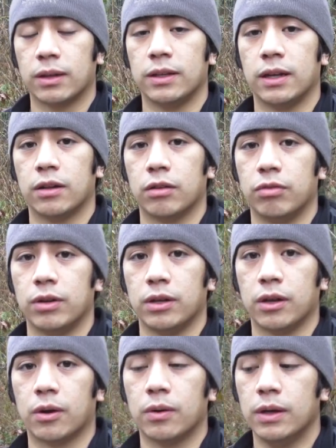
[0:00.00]
at the end of the
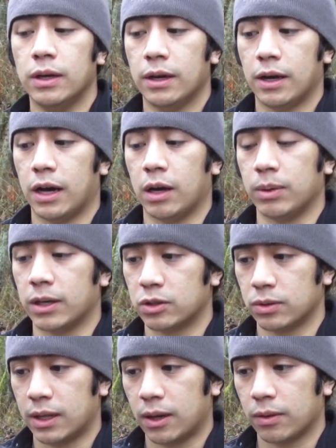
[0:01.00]
video uh, because
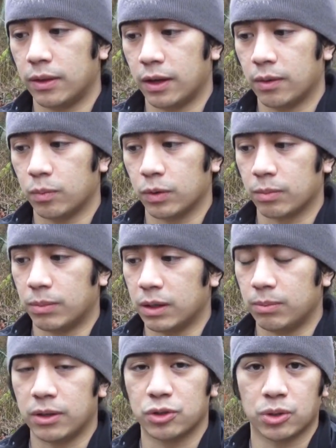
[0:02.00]
without them, with money
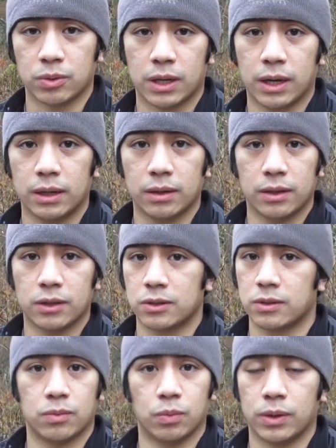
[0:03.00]
being so tight,
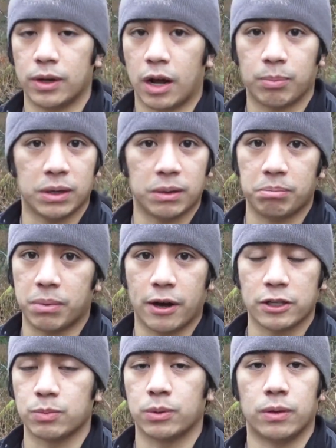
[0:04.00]
this would not be
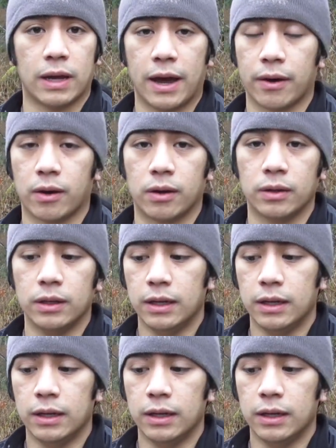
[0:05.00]
possible at all.